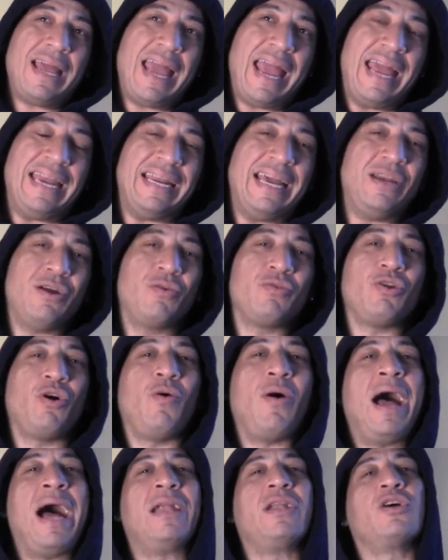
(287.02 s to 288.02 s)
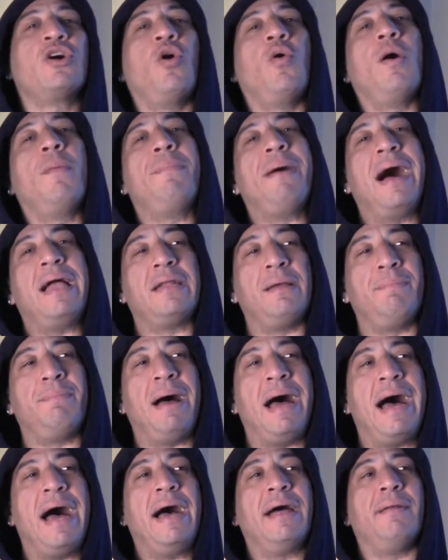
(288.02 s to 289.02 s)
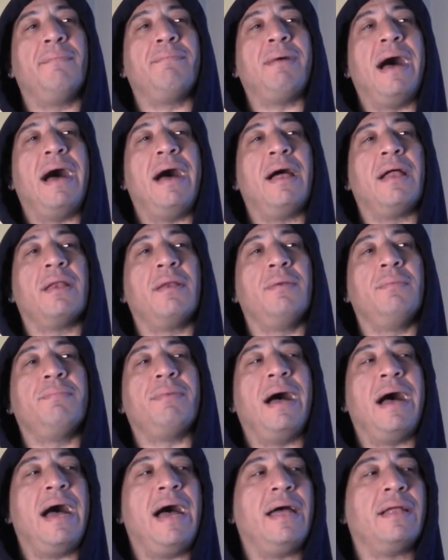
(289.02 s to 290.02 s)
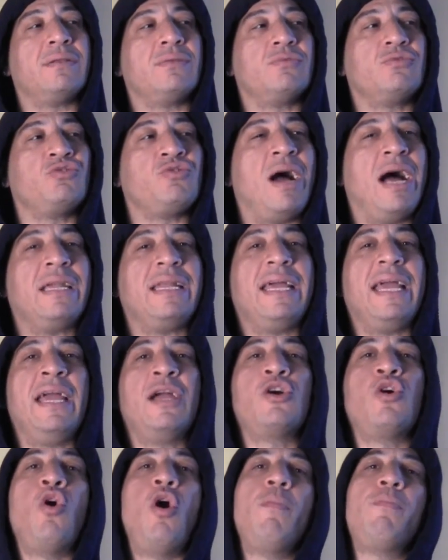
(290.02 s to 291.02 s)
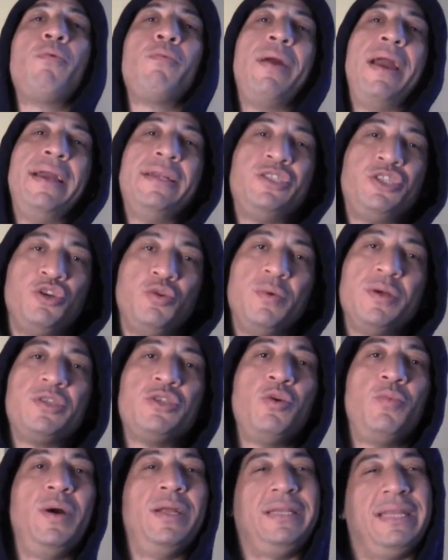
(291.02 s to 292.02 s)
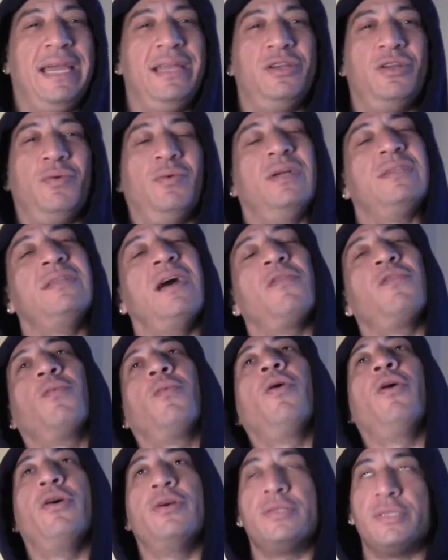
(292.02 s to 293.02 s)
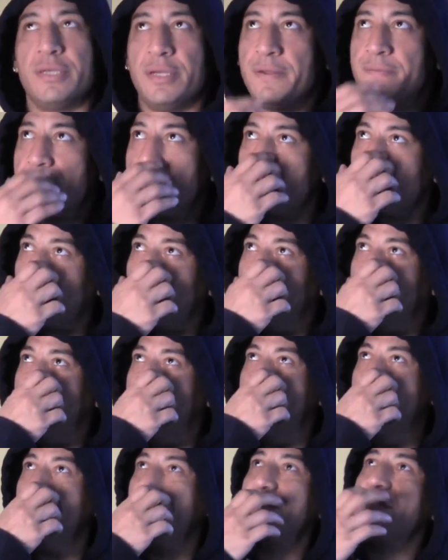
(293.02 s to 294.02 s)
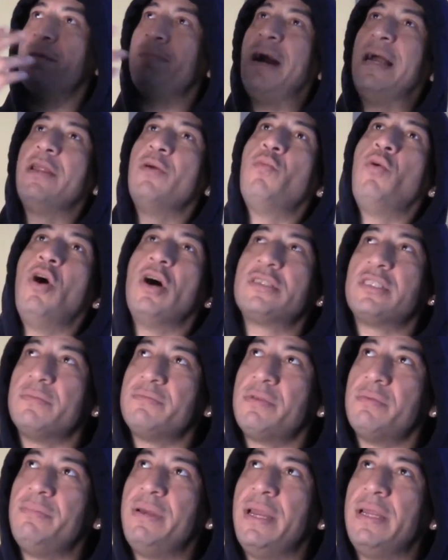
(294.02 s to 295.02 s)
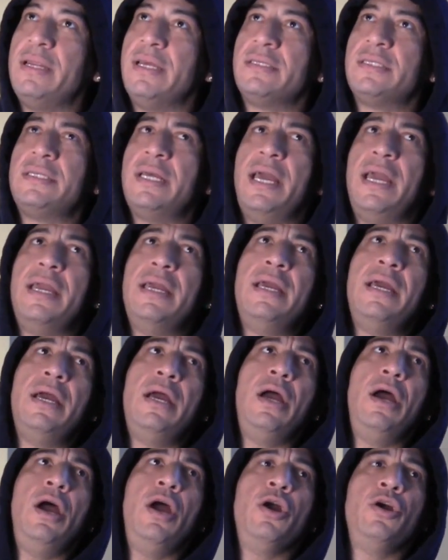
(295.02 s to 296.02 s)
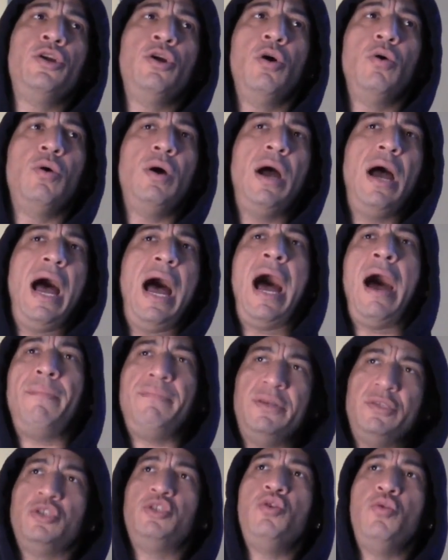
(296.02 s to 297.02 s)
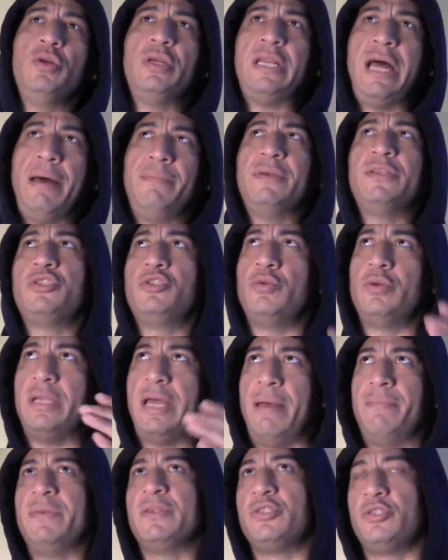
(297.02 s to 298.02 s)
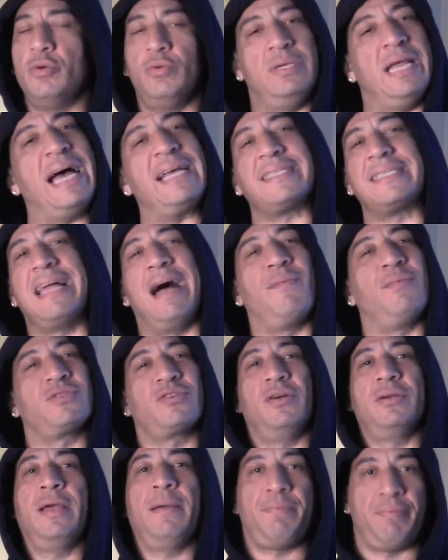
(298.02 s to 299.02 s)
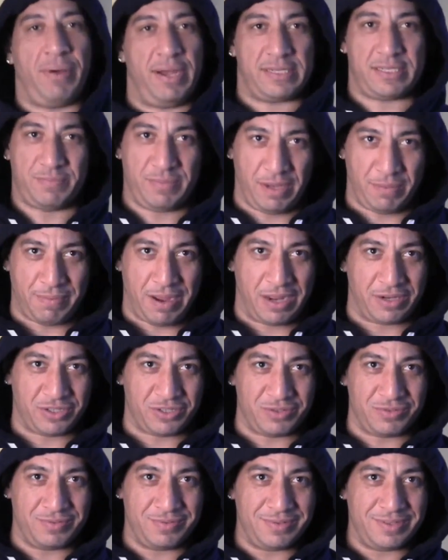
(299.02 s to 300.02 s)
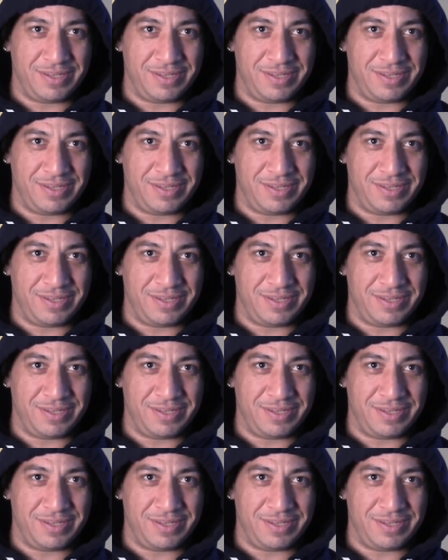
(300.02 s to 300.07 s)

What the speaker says: and they don't know how to go about it by trying to incorporate you into what they do. In other words, if somebody walks up to me and they say, you know, I'm this dude and I'm this dude and I'm this dude, that's not what's going to impress me about you.